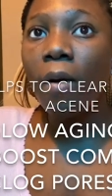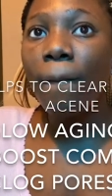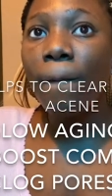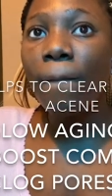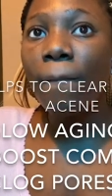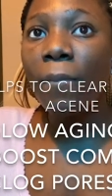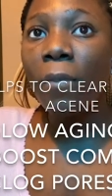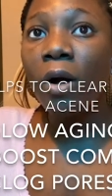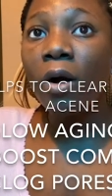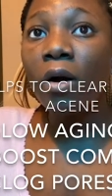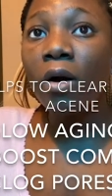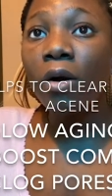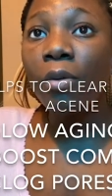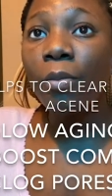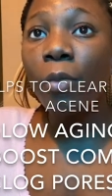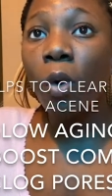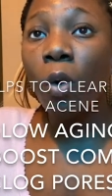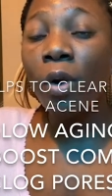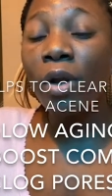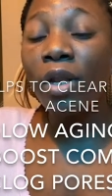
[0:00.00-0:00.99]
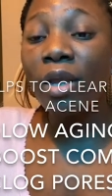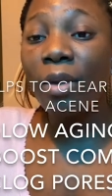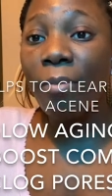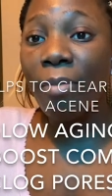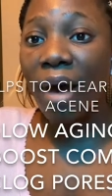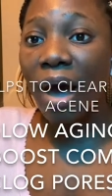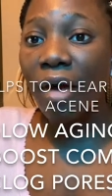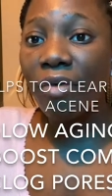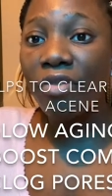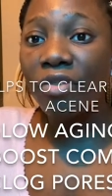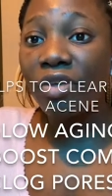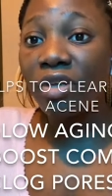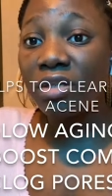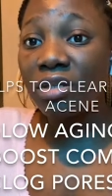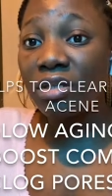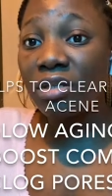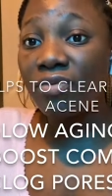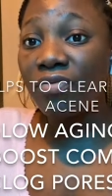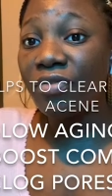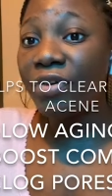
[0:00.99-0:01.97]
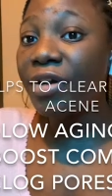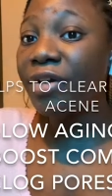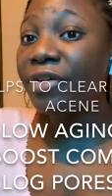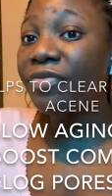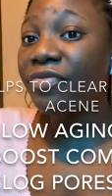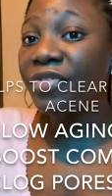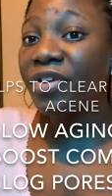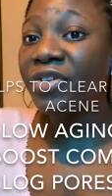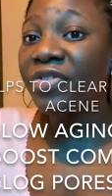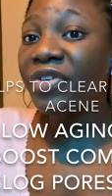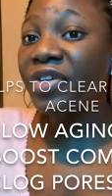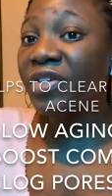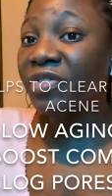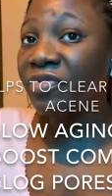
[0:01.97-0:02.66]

honey bath. It is very, very,